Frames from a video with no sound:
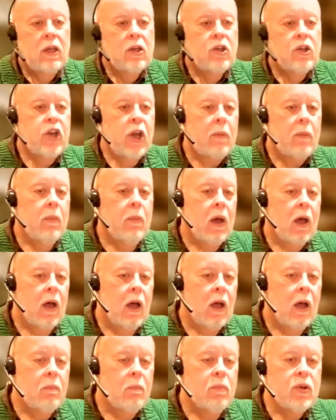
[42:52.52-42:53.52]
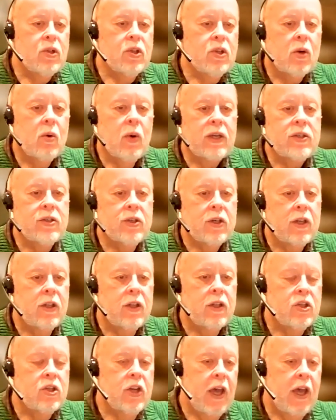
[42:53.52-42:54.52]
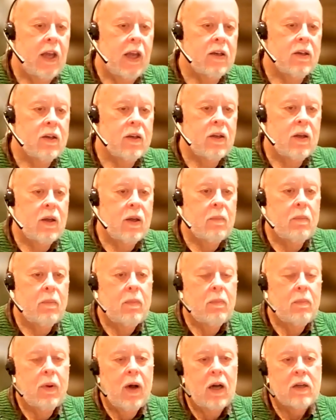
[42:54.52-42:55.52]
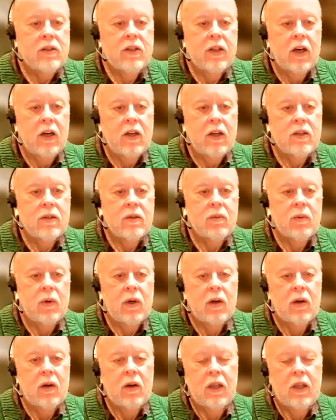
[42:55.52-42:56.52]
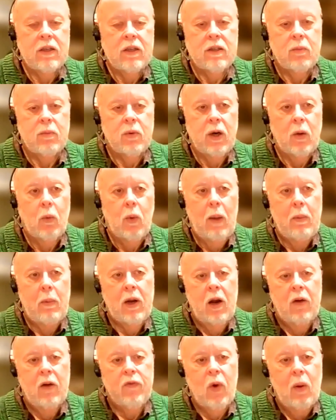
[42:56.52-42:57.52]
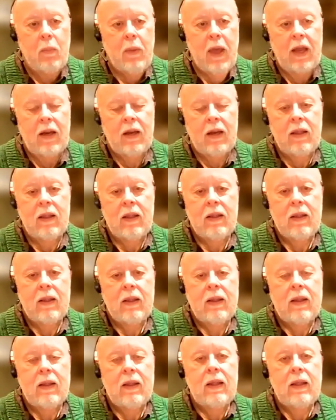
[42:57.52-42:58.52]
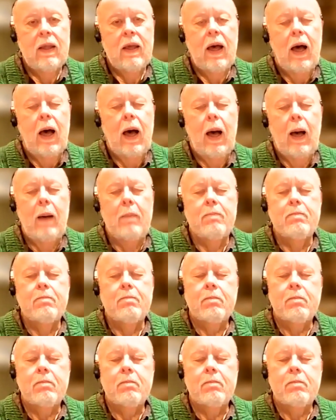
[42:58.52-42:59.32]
Jim, uh, put your question in the chat uh, box there because we're it's we're in a webinar format. Uh,